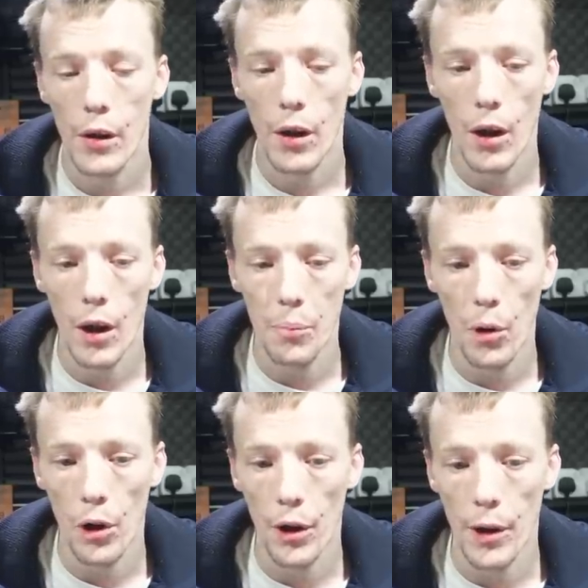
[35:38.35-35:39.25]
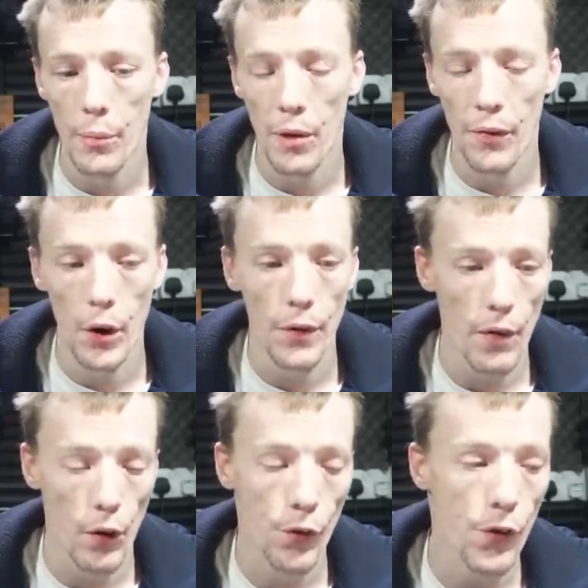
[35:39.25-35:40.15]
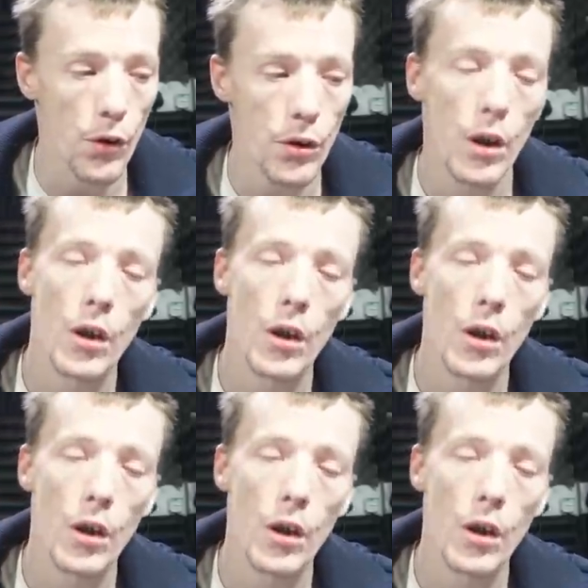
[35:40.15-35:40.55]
uh, by my five-year-old son.